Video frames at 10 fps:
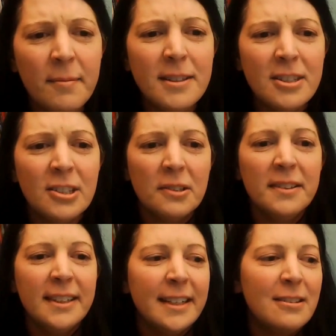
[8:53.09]
I've been
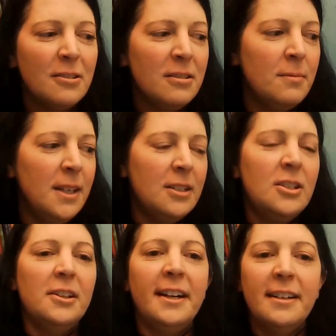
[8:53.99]
scrolling on social media
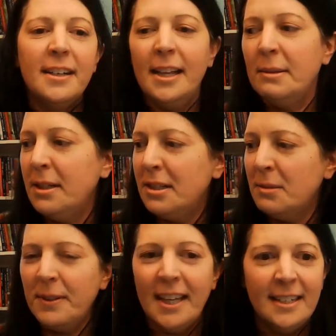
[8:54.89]
too long today. Let me
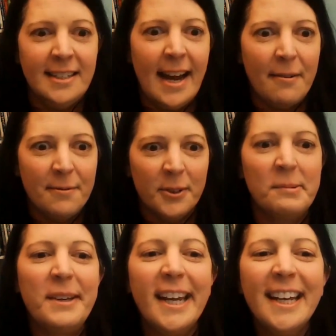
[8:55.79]
just put that down for
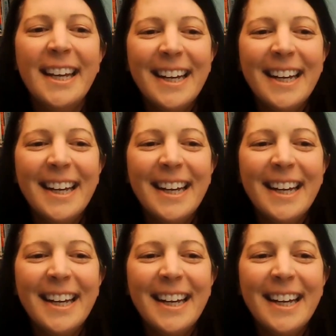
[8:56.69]
a minute.